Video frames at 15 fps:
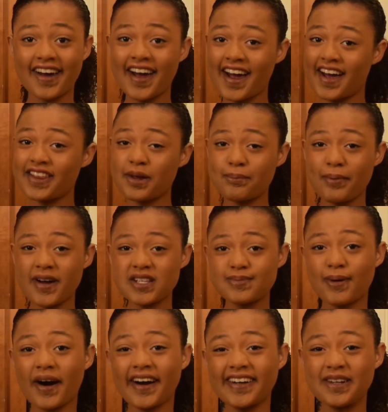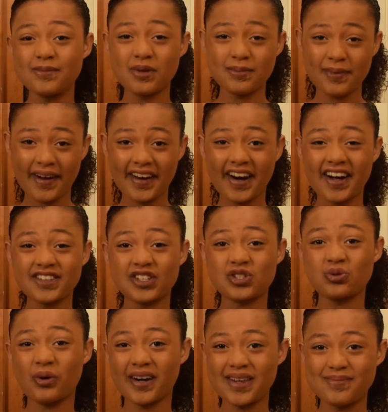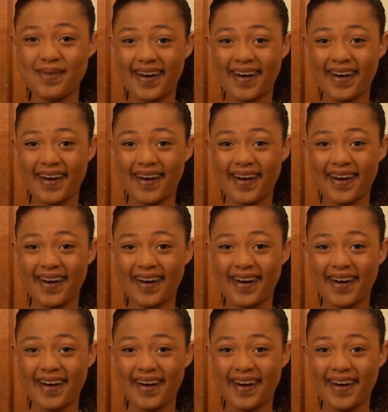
And the best part, it can be made under 20